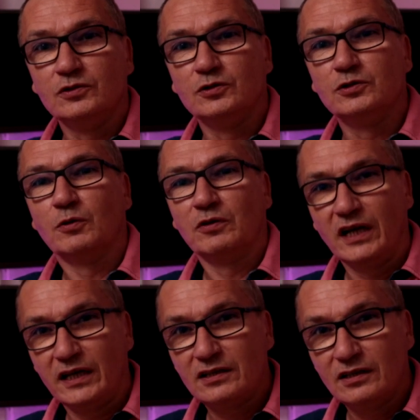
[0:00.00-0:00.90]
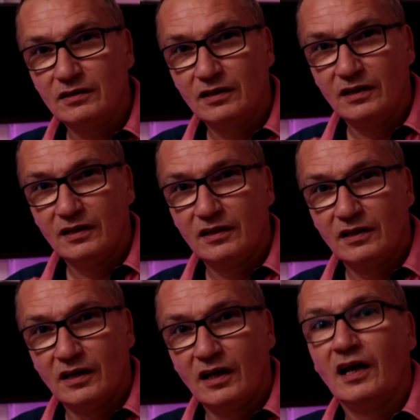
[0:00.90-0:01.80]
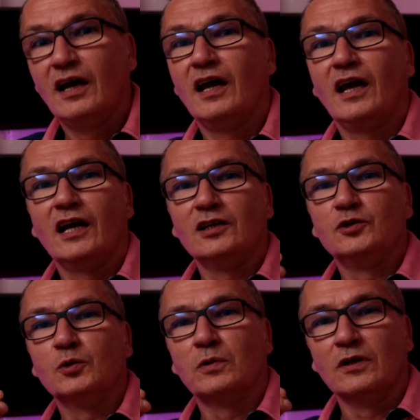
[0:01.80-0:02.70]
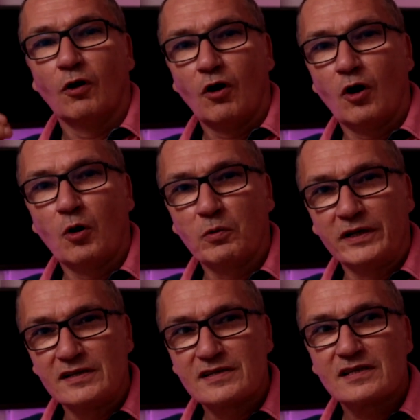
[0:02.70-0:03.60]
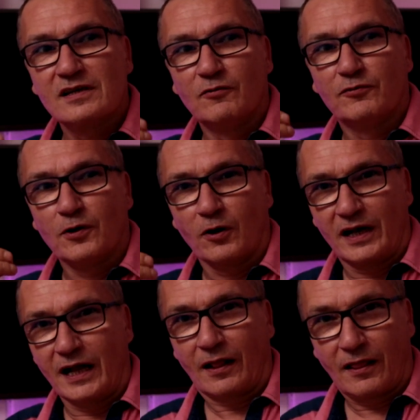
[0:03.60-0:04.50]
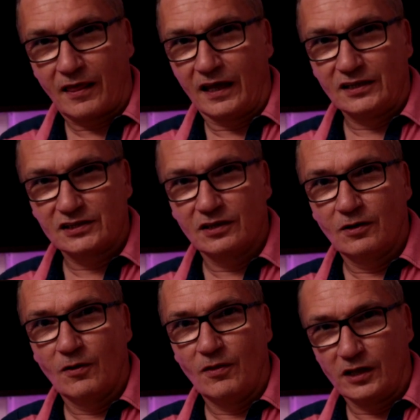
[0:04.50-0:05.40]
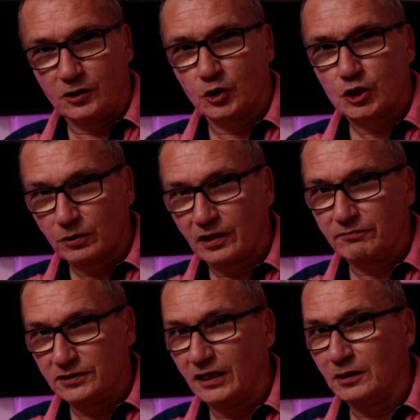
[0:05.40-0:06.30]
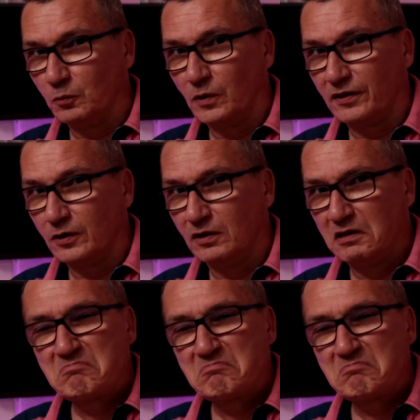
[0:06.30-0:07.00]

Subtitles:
you don't need, and you will always forget things that you should have taken with you.